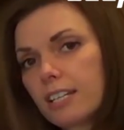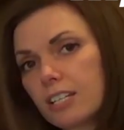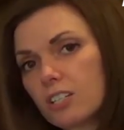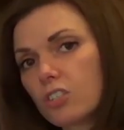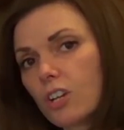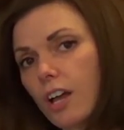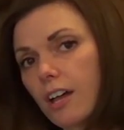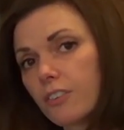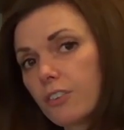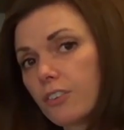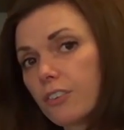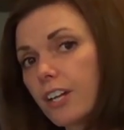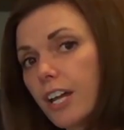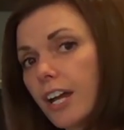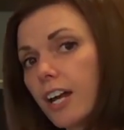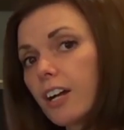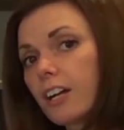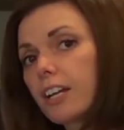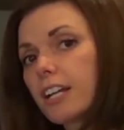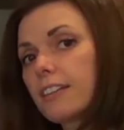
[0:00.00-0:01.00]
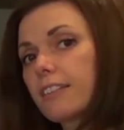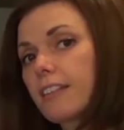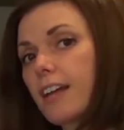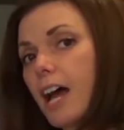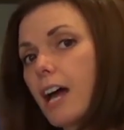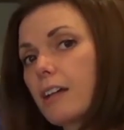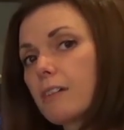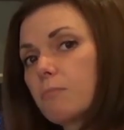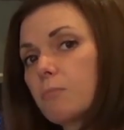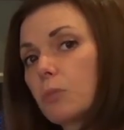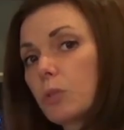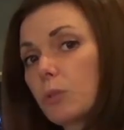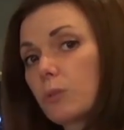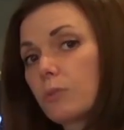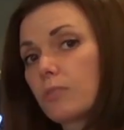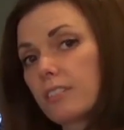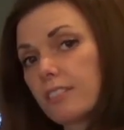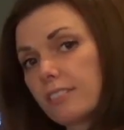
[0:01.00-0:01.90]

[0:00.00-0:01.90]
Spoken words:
each other there in that moon